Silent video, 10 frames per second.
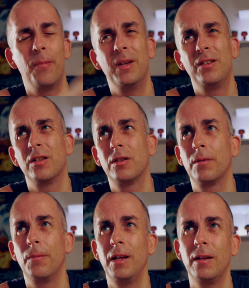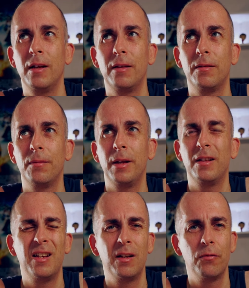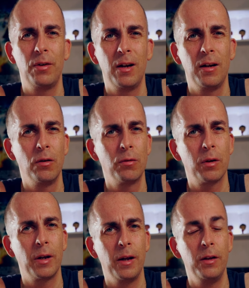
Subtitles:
It didn't really look